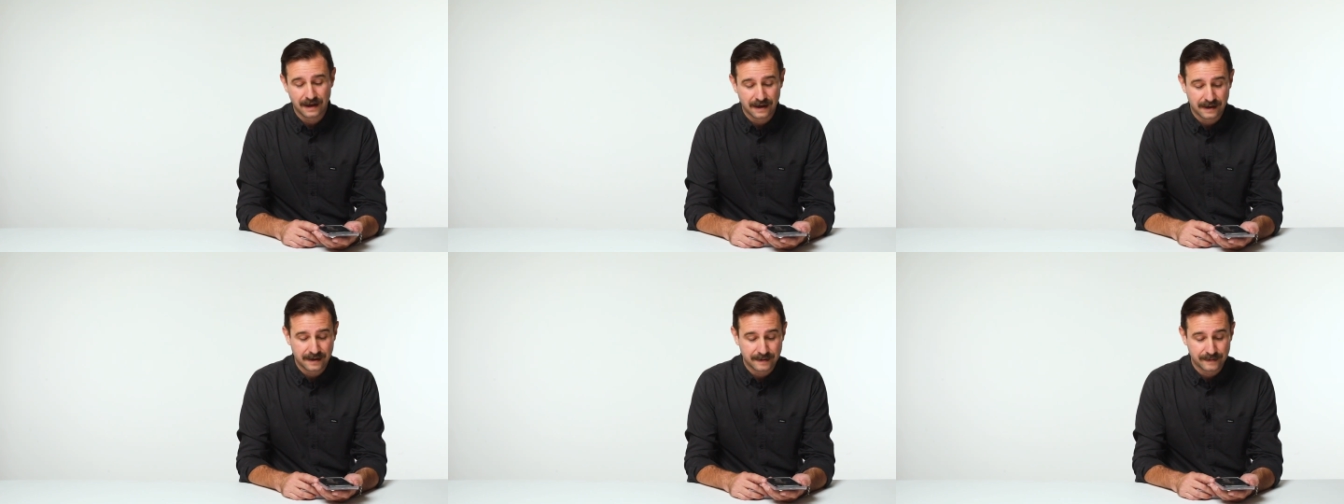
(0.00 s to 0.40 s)

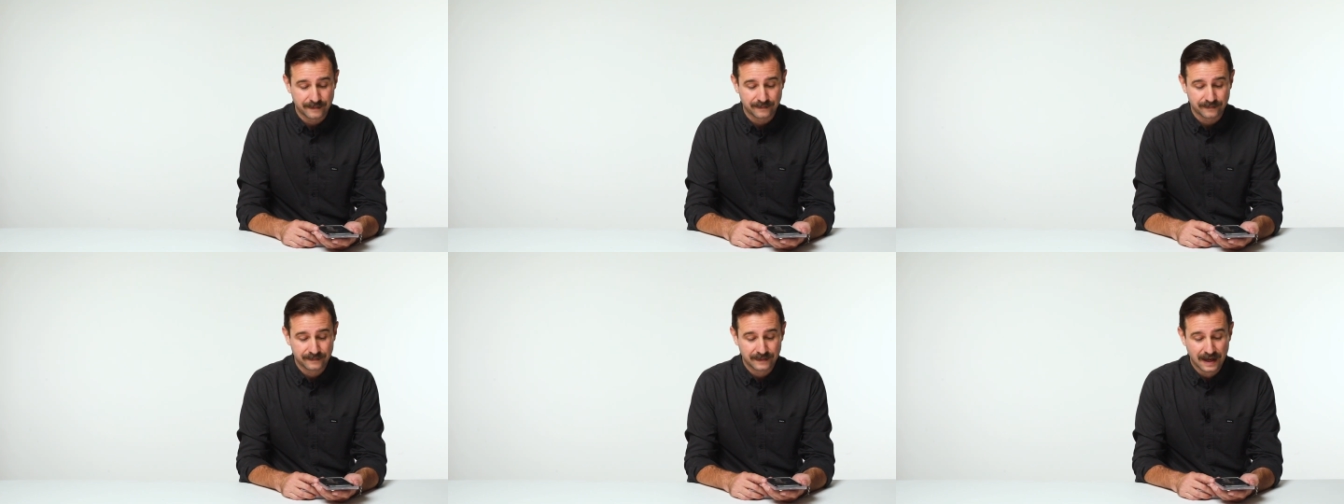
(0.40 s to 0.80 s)

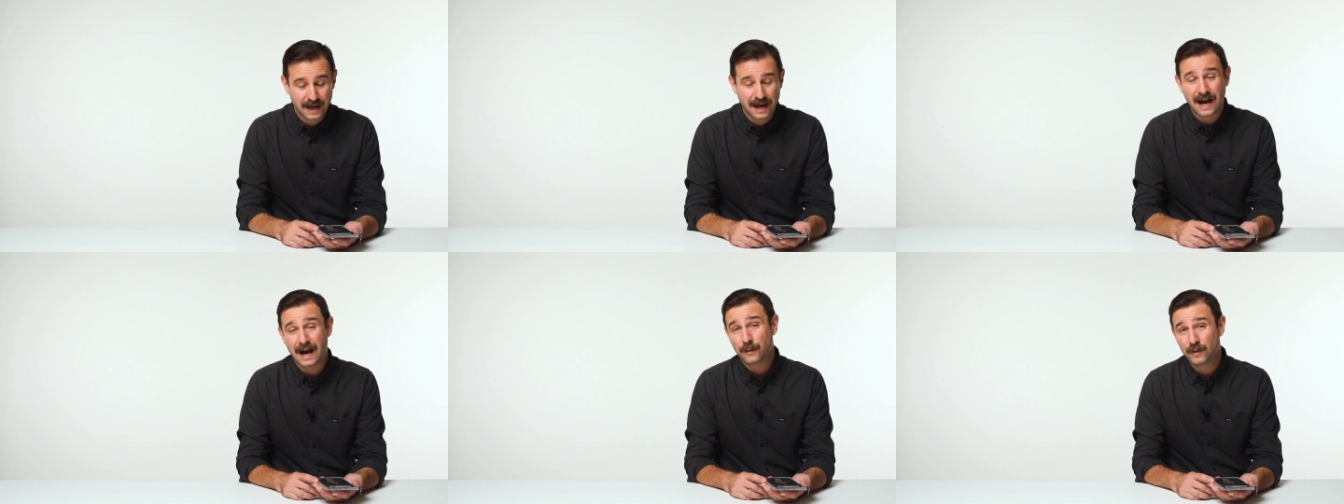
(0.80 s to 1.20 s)

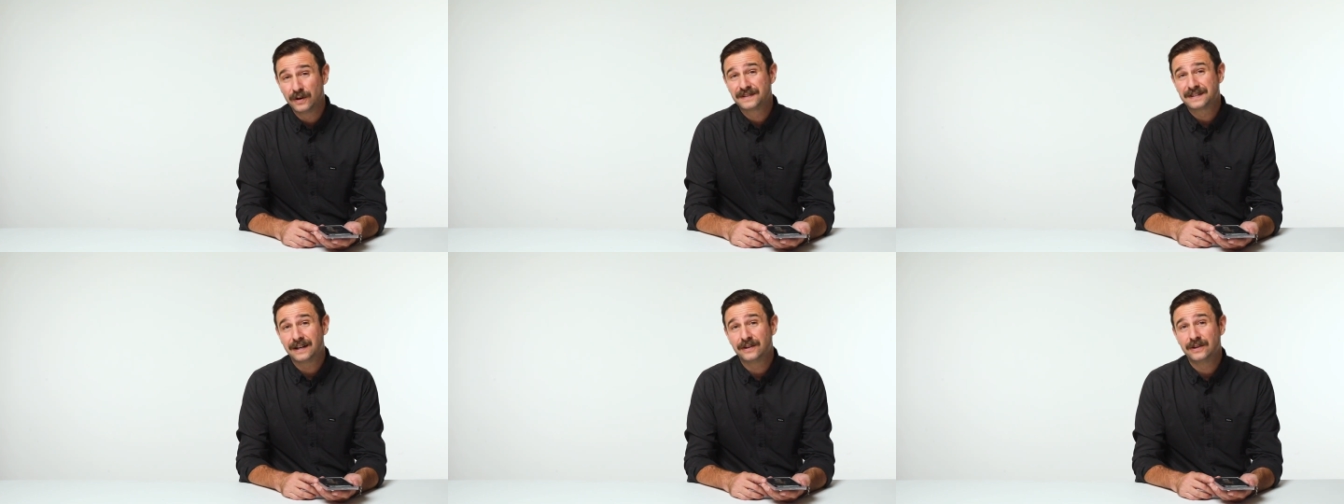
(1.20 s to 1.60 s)
I will
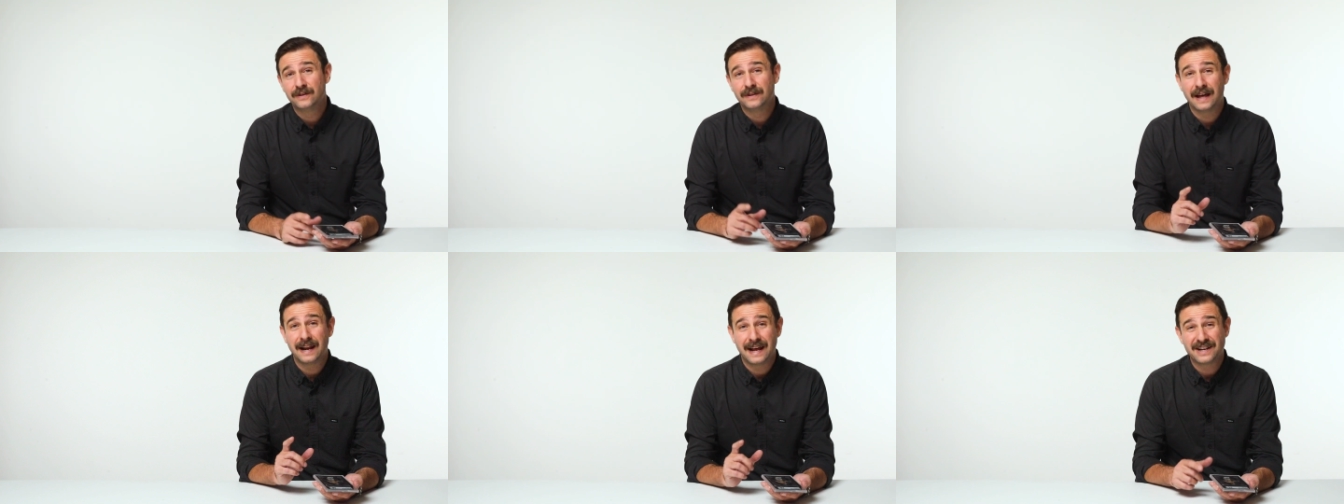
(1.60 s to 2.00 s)
tell you
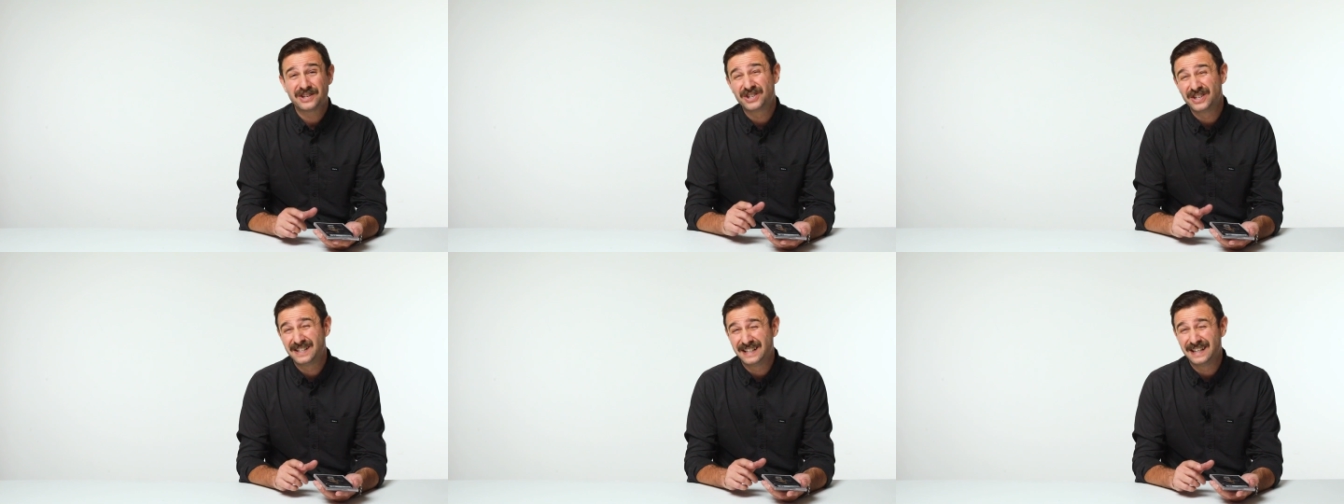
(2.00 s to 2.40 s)
that
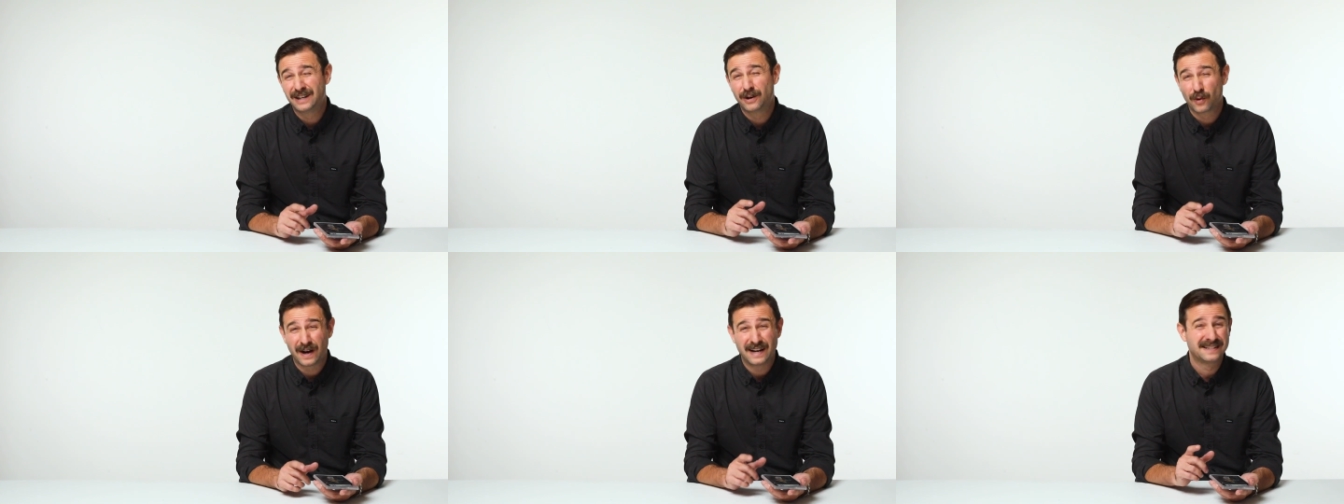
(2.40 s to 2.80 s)
SGC
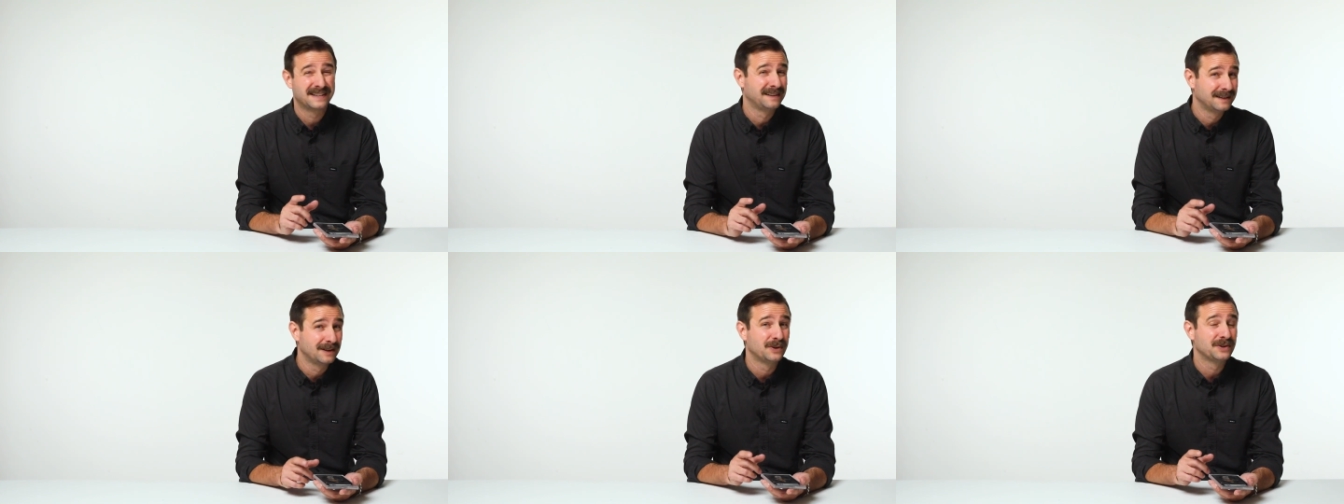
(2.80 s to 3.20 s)
grades a
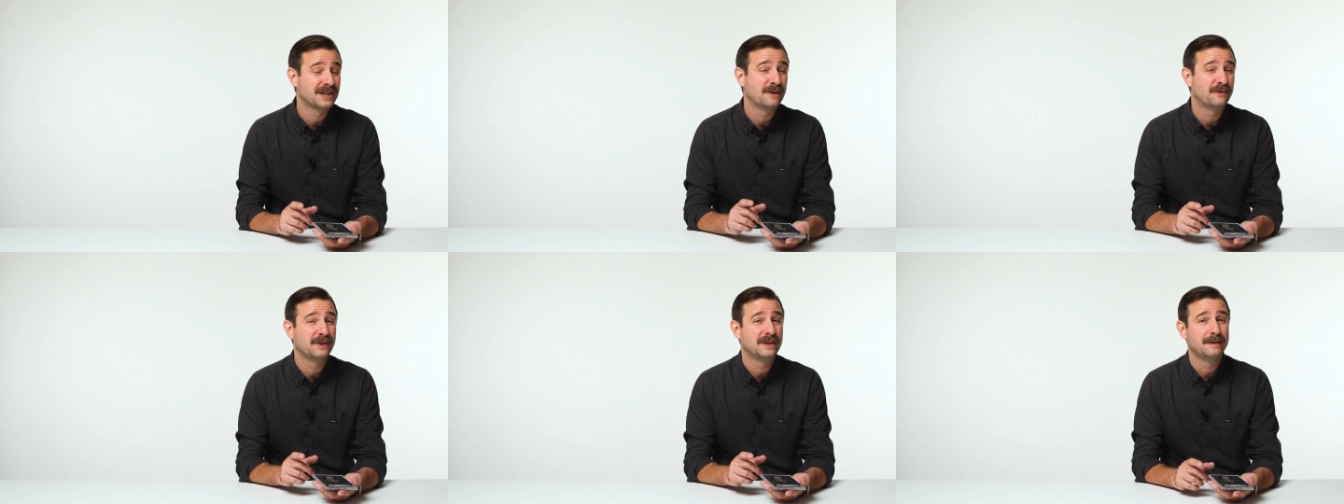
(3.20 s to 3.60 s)
little
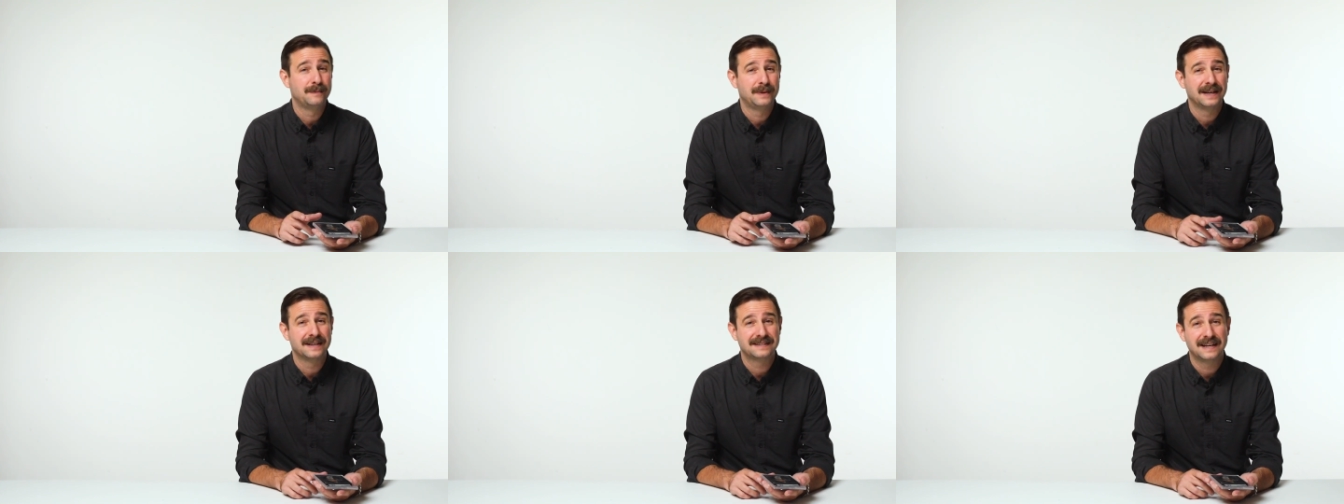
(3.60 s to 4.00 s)
tougher than
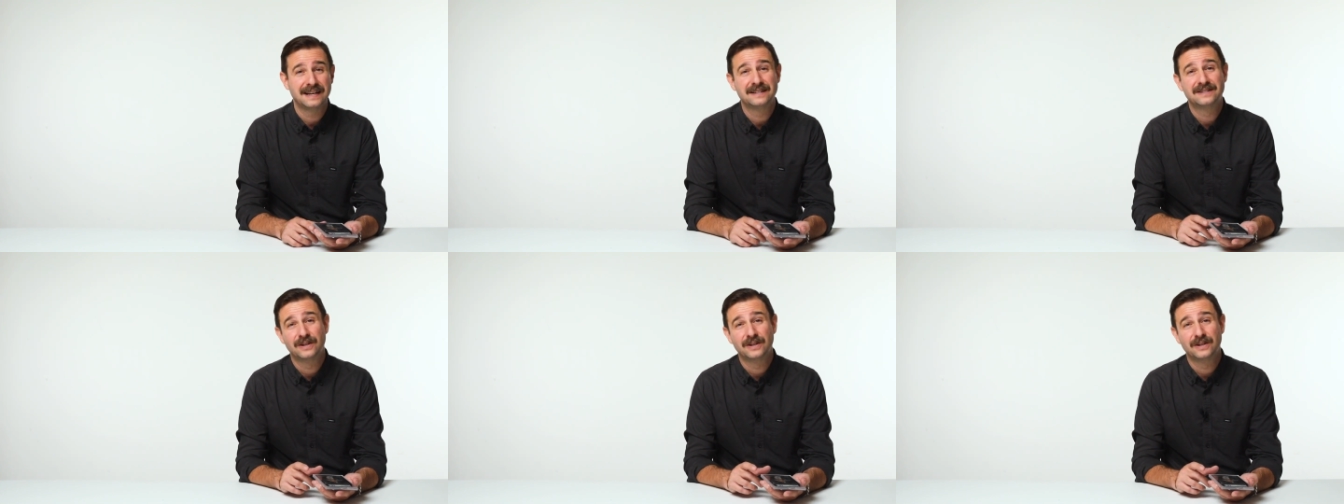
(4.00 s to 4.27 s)
PSA.